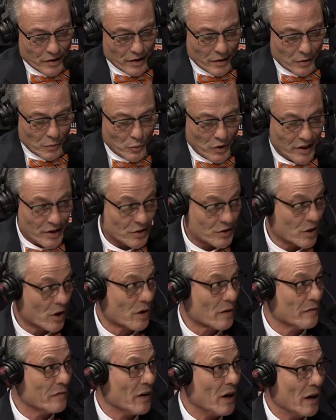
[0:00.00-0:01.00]
Uh, we
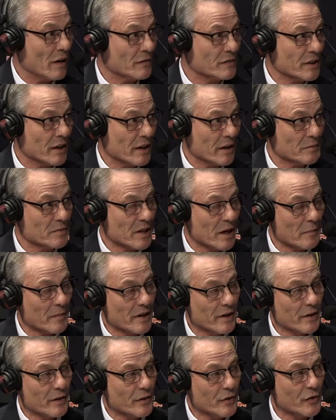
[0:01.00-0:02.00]
deserve five teams. How
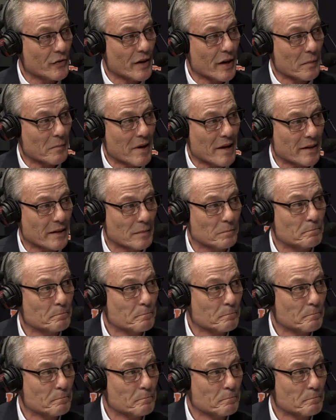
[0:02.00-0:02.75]
many do you think make it?